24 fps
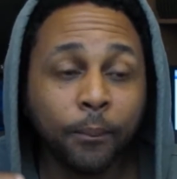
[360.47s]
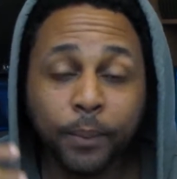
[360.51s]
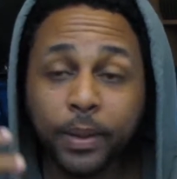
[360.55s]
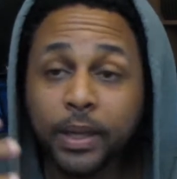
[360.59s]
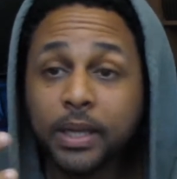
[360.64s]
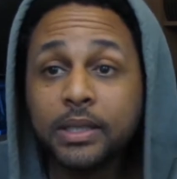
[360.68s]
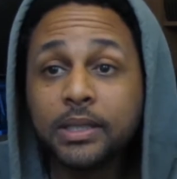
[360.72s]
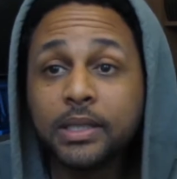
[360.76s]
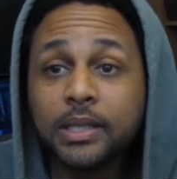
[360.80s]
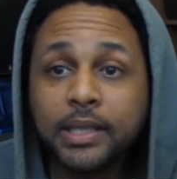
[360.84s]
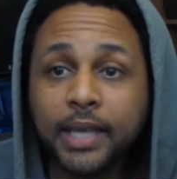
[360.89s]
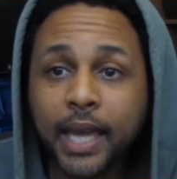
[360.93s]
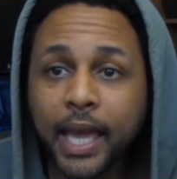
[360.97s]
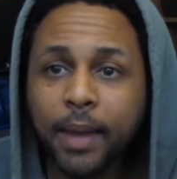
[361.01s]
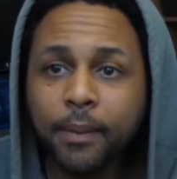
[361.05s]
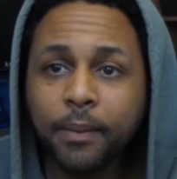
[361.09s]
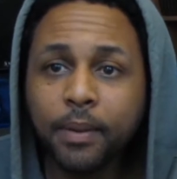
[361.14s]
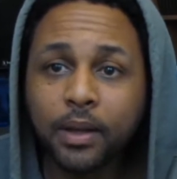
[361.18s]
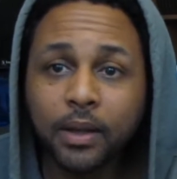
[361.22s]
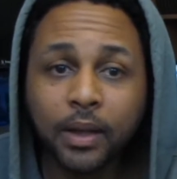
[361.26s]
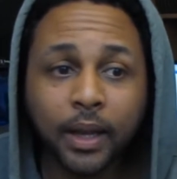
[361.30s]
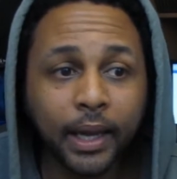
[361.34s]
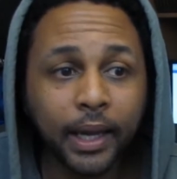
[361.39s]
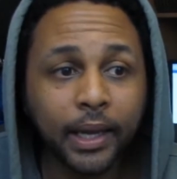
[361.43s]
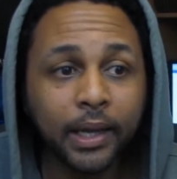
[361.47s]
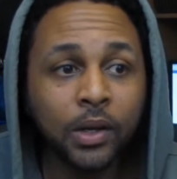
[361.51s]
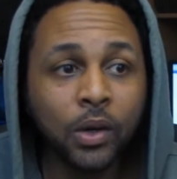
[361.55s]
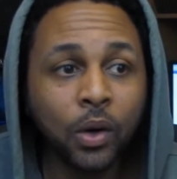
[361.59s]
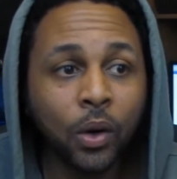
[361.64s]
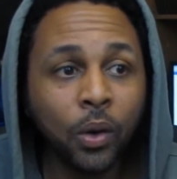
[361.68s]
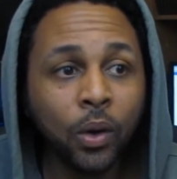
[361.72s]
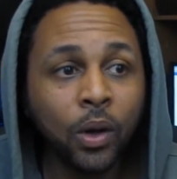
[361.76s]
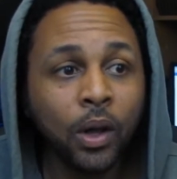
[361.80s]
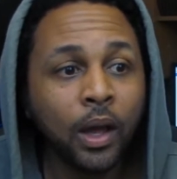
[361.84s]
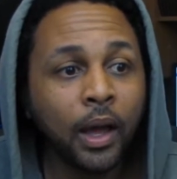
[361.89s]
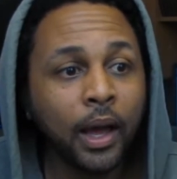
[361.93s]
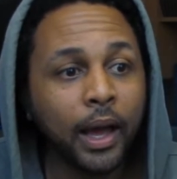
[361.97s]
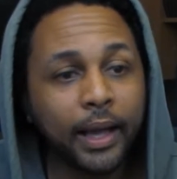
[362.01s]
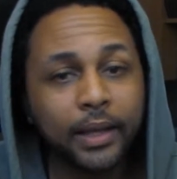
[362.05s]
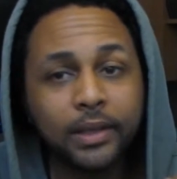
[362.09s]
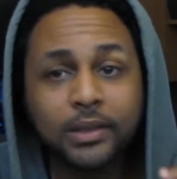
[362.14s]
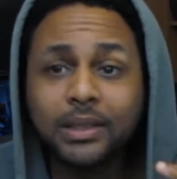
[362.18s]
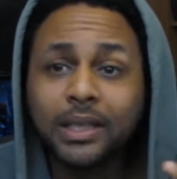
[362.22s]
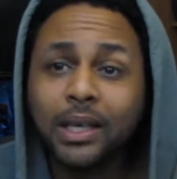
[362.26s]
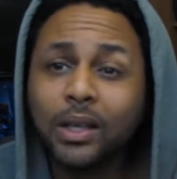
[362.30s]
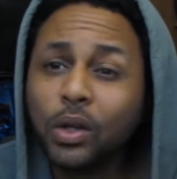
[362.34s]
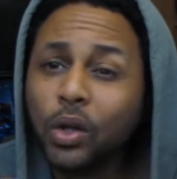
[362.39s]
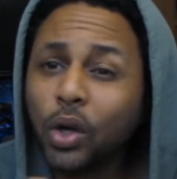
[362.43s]
PC gaming. Like, you know, I
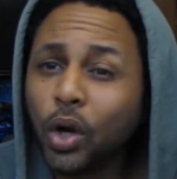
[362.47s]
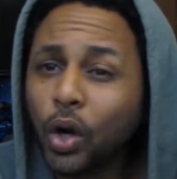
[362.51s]
just said a